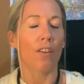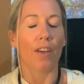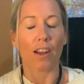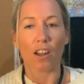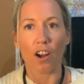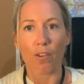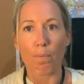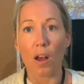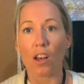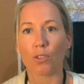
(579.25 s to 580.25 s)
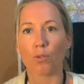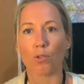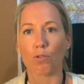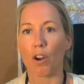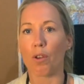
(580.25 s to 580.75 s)
that kind of
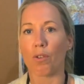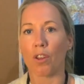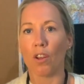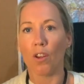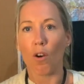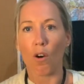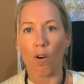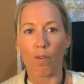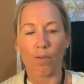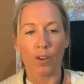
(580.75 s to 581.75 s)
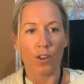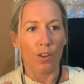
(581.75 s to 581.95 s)
personal growth of,